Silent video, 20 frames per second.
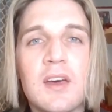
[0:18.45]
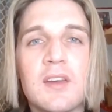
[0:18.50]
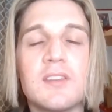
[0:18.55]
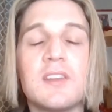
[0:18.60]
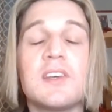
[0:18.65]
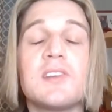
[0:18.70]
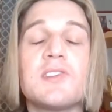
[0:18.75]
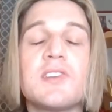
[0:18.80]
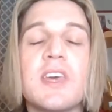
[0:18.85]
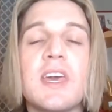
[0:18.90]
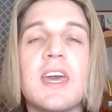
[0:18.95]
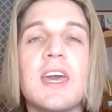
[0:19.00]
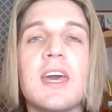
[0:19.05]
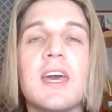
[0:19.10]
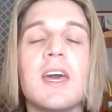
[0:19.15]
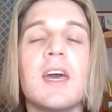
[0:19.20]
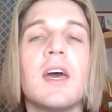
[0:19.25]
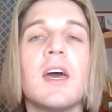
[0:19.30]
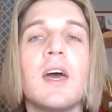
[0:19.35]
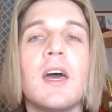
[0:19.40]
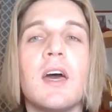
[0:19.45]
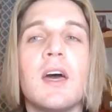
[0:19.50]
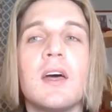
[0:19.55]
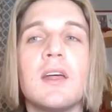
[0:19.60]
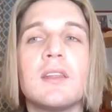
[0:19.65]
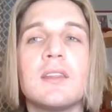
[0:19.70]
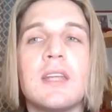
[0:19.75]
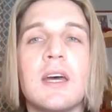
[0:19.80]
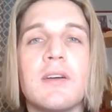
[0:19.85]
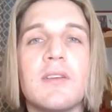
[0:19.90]
This year,
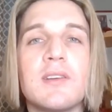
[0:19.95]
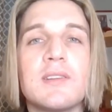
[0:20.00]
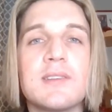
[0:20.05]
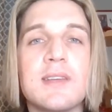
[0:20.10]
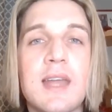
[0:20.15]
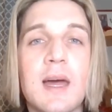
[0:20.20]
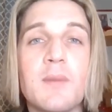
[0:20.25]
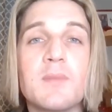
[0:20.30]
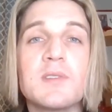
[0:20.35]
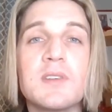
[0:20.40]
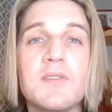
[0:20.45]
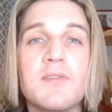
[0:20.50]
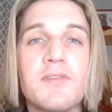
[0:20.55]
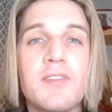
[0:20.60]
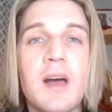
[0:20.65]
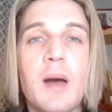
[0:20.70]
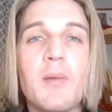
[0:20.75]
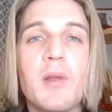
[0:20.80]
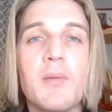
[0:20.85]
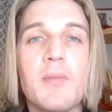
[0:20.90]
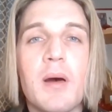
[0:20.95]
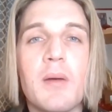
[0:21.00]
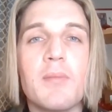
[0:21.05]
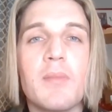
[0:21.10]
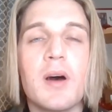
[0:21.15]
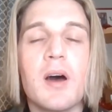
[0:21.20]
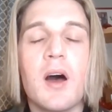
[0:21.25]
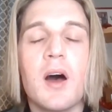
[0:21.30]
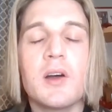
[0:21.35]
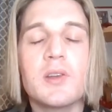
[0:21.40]
there is an absent family
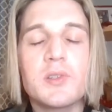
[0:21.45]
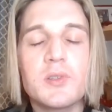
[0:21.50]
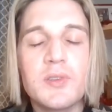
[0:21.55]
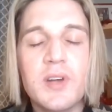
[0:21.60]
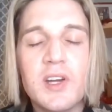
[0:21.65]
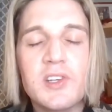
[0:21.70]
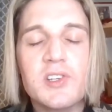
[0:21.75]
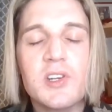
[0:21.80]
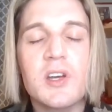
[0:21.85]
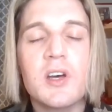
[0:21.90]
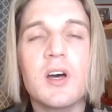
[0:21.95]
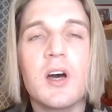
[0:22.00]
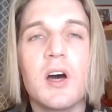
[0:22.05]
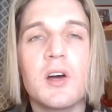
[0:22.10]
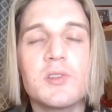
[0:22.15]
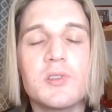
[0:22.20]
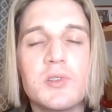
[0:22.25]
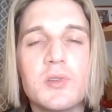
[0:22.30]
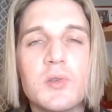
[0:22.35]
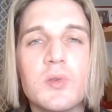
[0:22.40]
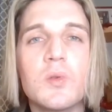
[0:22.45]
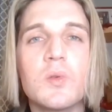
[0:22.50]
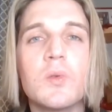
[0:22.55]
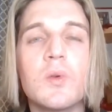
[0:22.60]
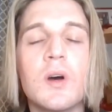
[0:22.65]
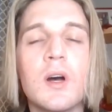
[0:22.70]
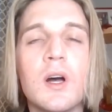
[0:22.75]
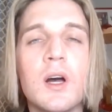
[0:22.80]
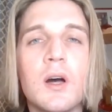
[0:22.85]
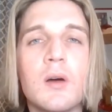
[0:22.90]
member, a treasure, a jewel,